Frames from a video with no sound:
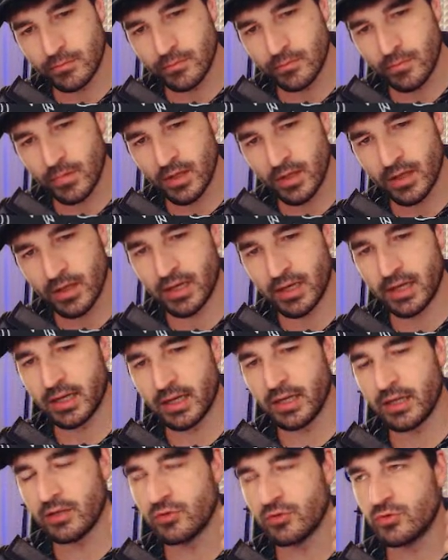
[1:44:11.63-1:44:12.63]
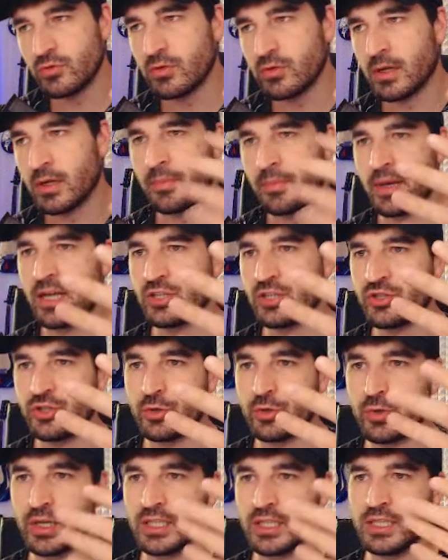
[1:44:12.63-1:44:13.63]
getting into a patch you already
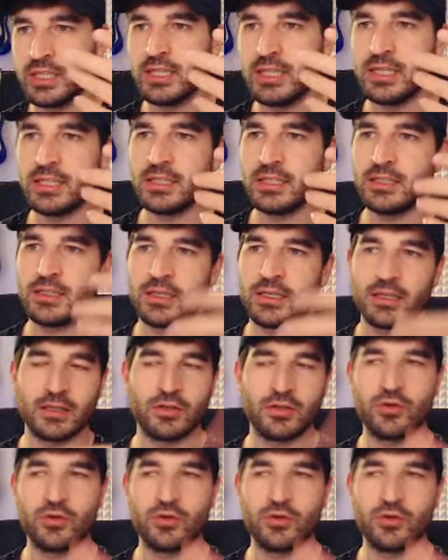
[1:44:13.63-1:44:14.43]
did and going